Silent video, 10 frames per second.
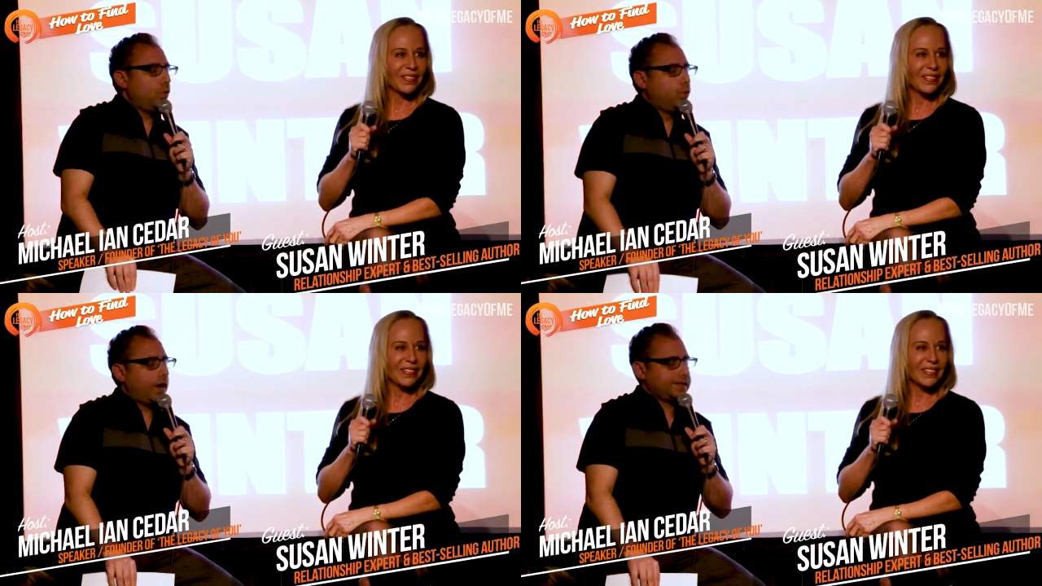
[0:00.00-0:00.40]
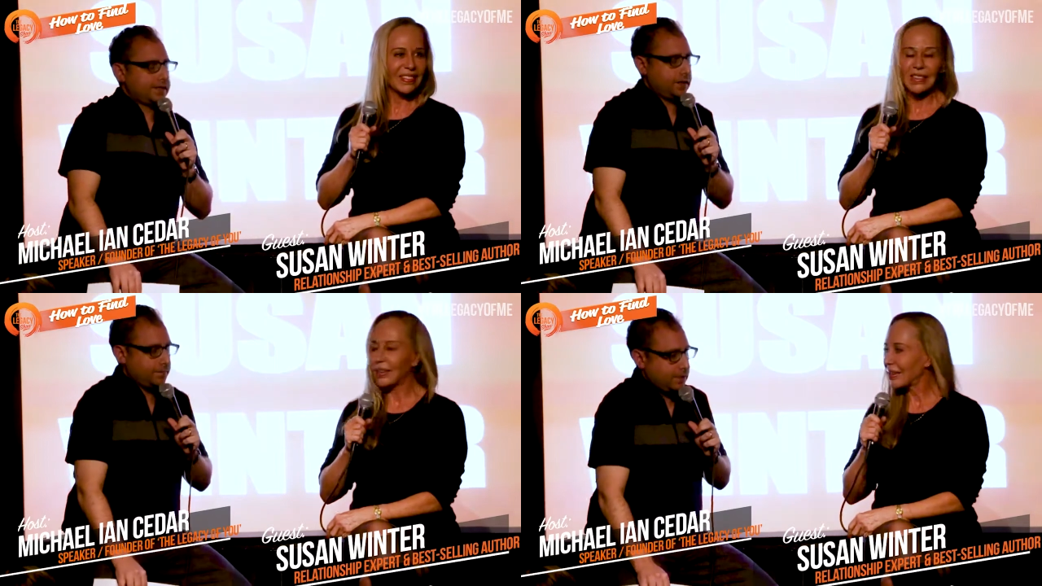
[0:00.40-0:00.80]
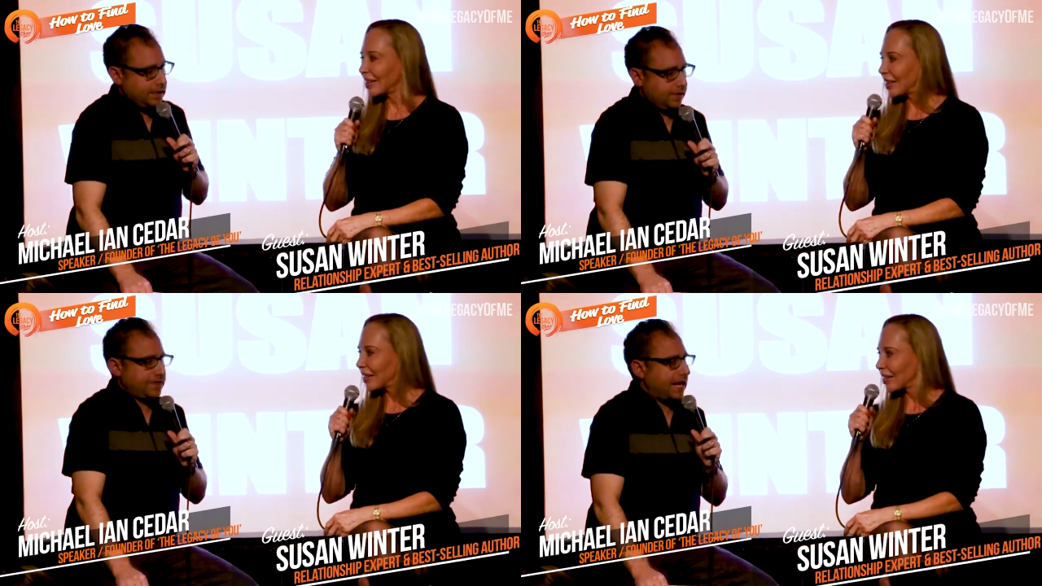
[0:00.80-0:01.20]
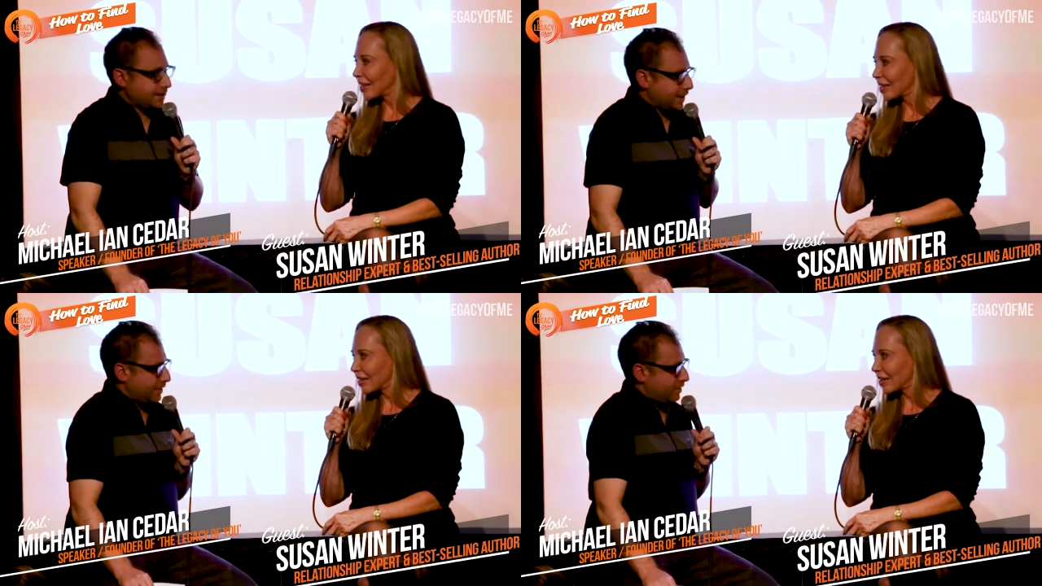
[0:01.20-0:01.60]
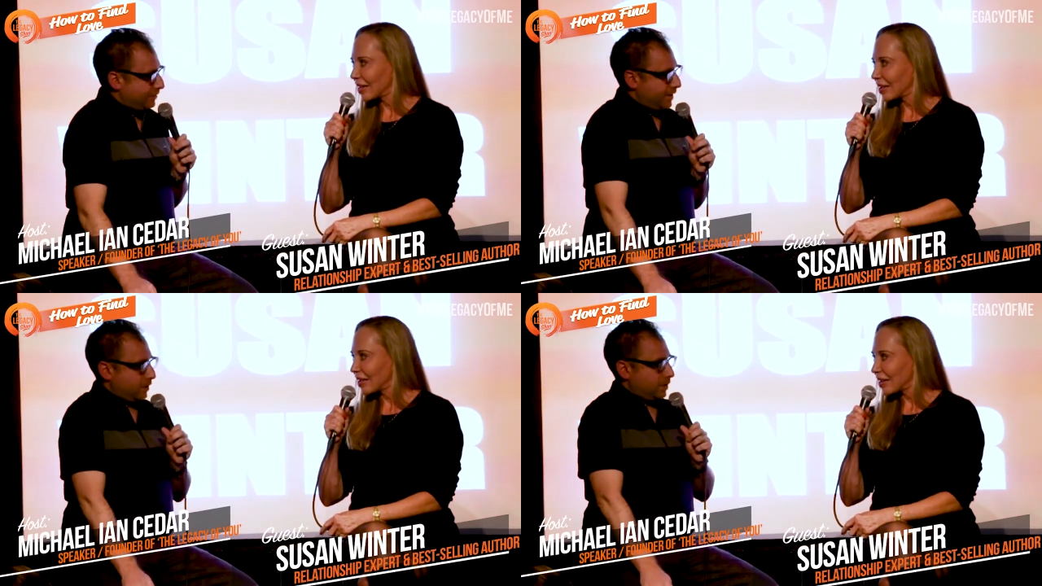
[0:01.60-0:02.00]
Speaker 1: what um, if that's the case? The
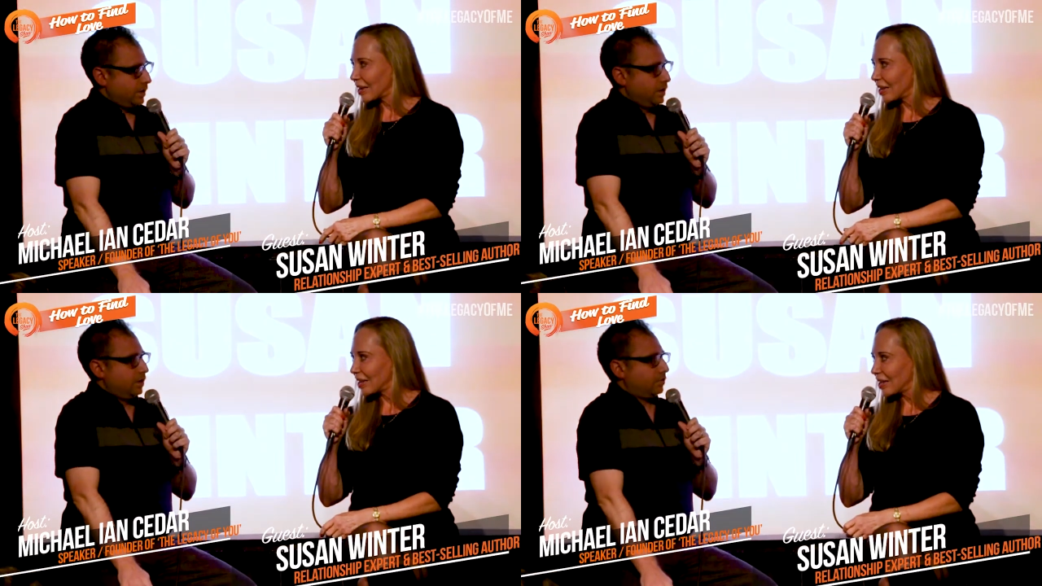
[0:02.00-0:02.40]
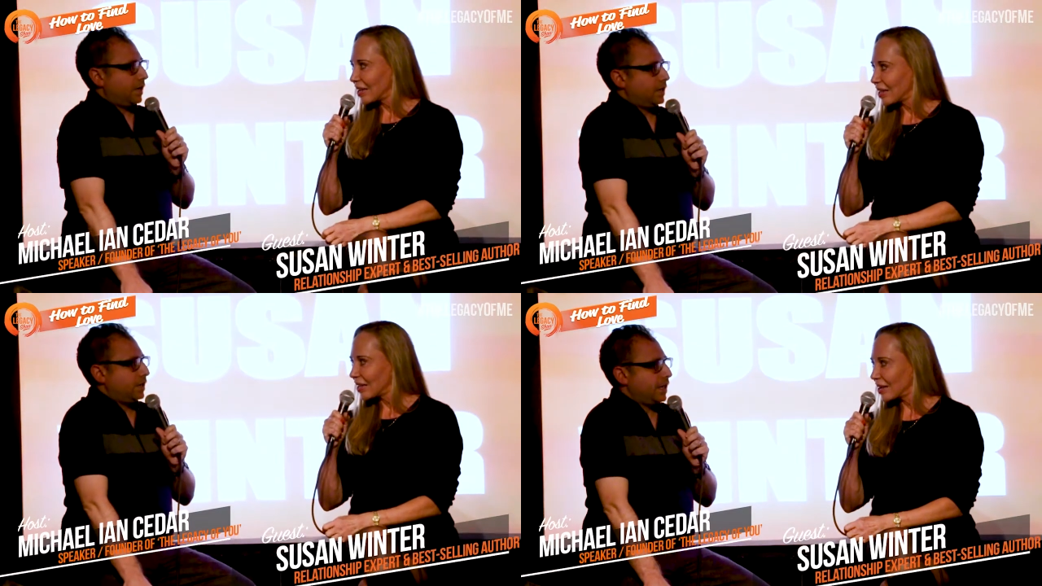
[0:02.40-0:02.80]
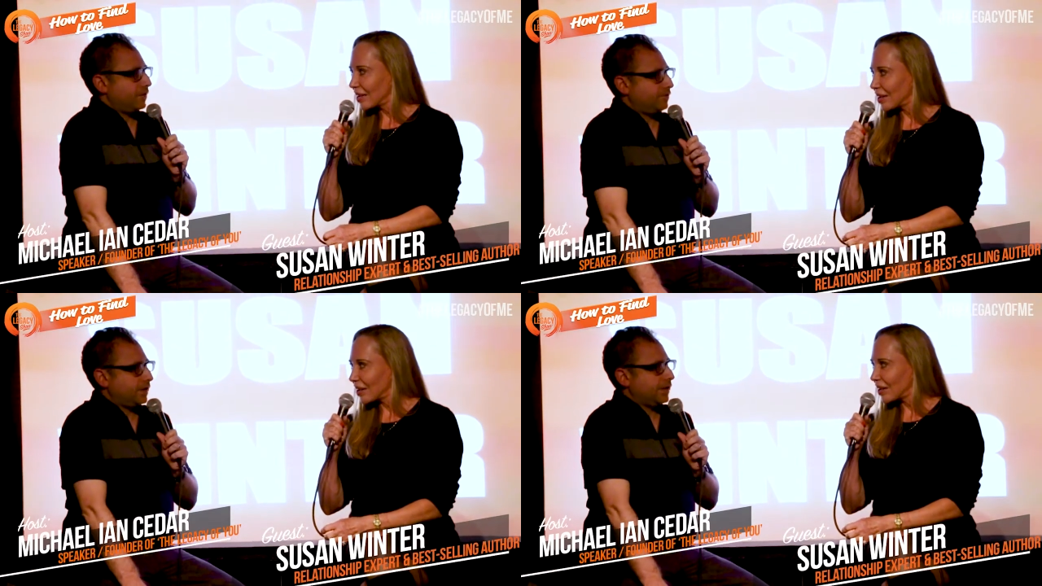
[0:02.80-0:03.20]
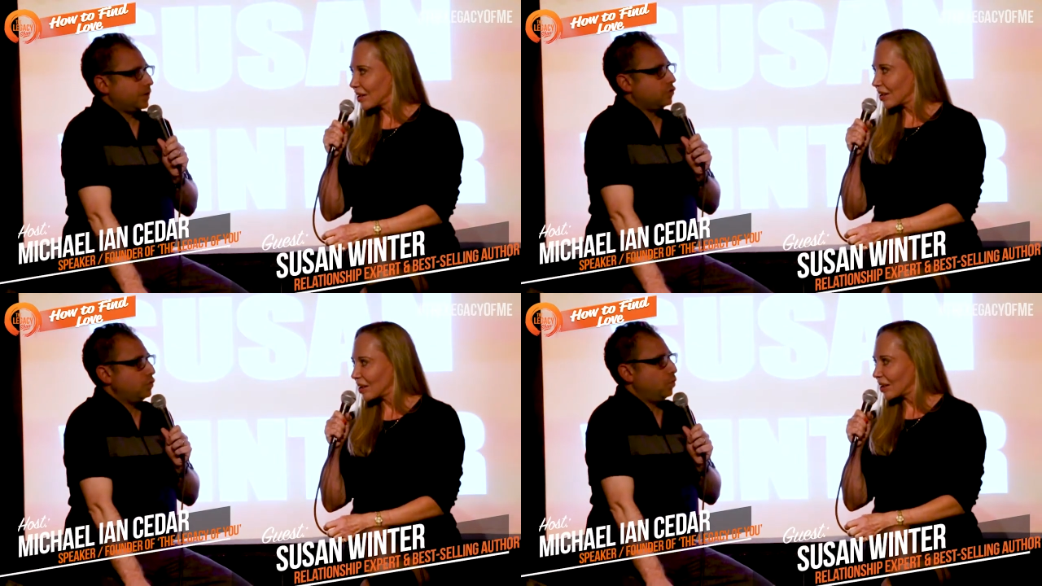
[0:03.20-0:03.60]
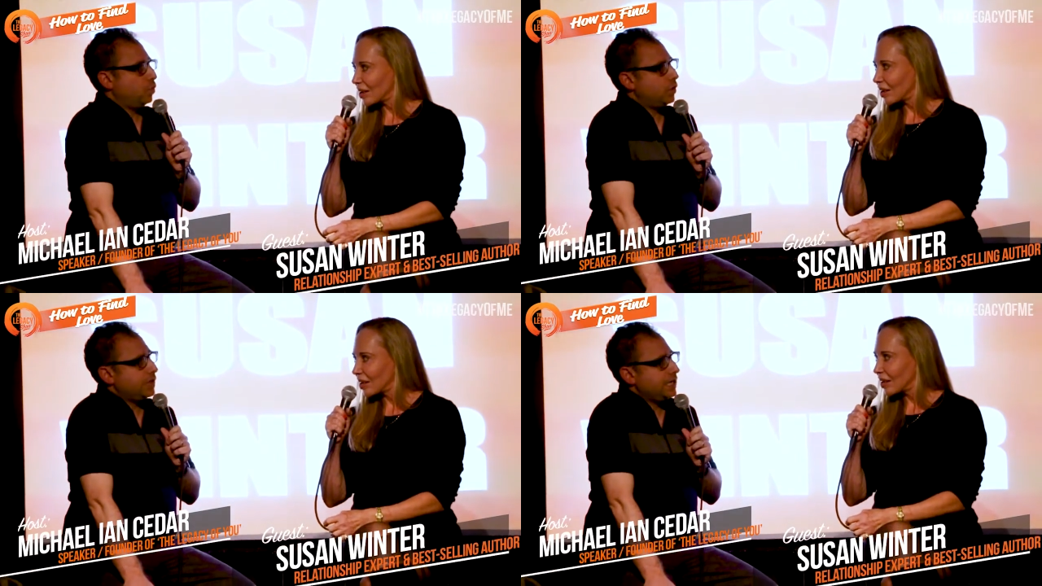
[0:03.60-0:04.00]
fear, right? That feeling.
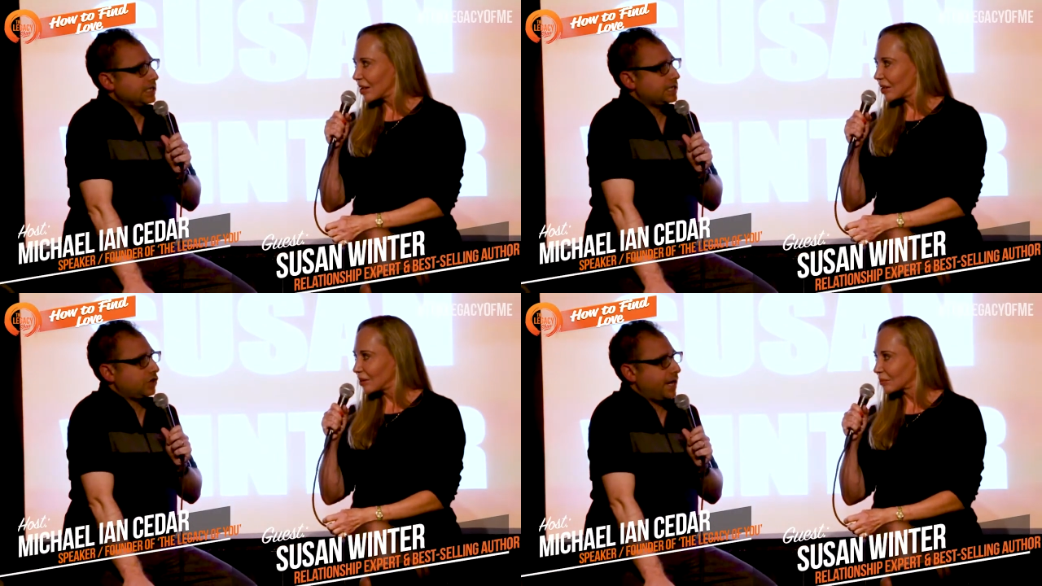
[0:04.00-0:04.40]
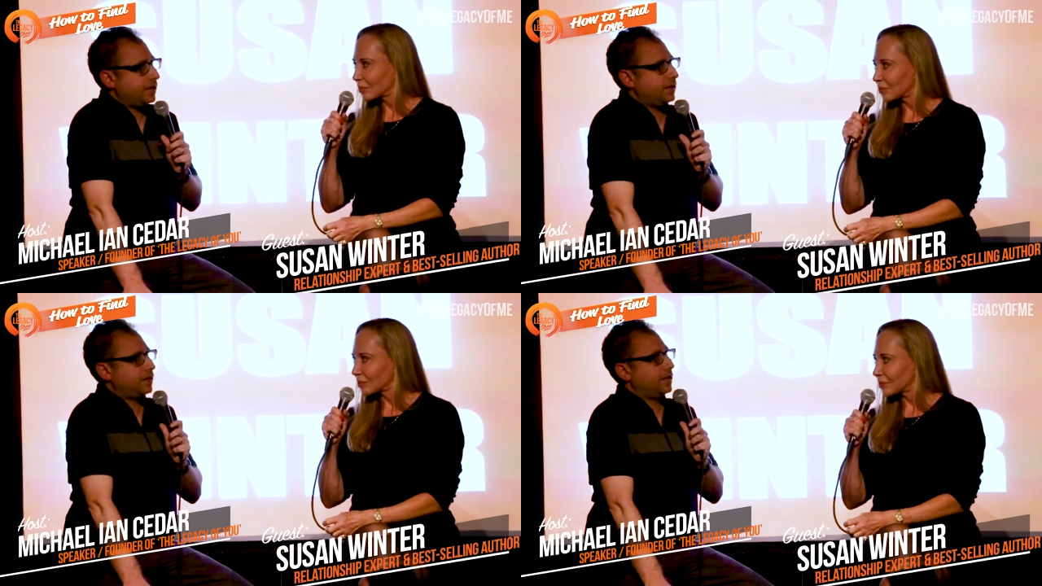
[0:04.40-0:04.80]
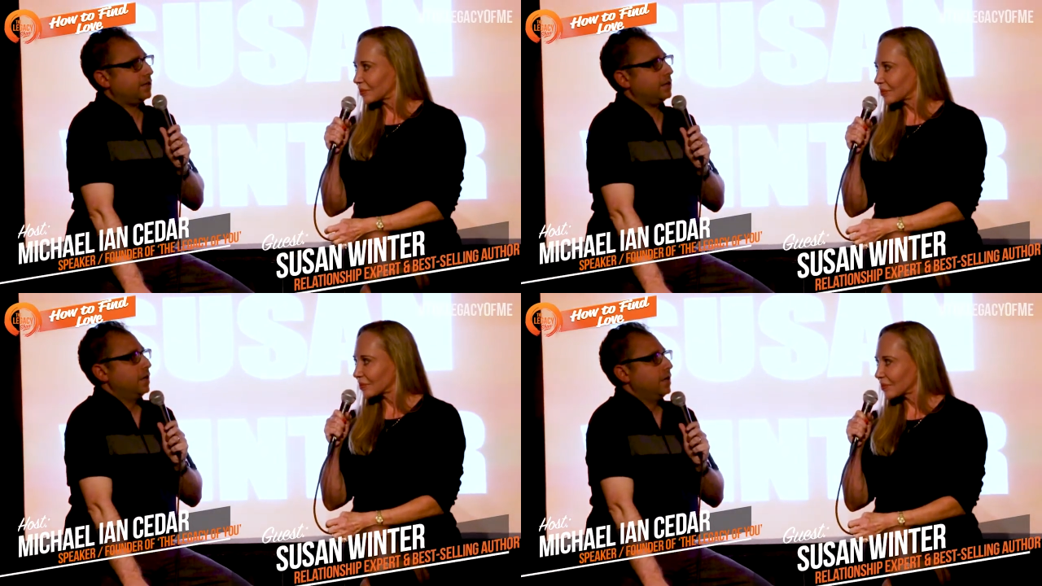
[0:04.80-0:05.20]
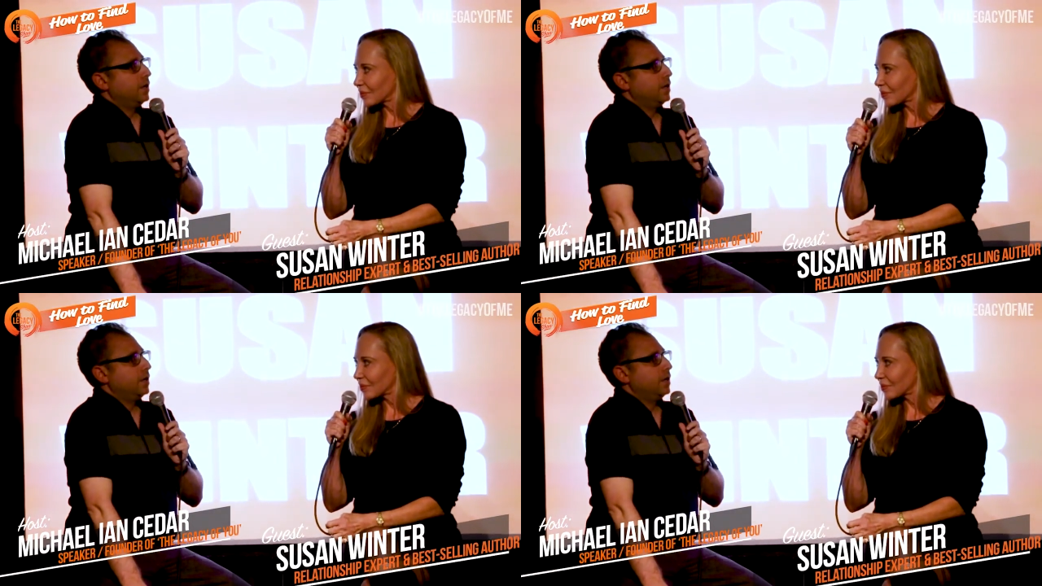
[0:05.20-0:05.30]
Is there anything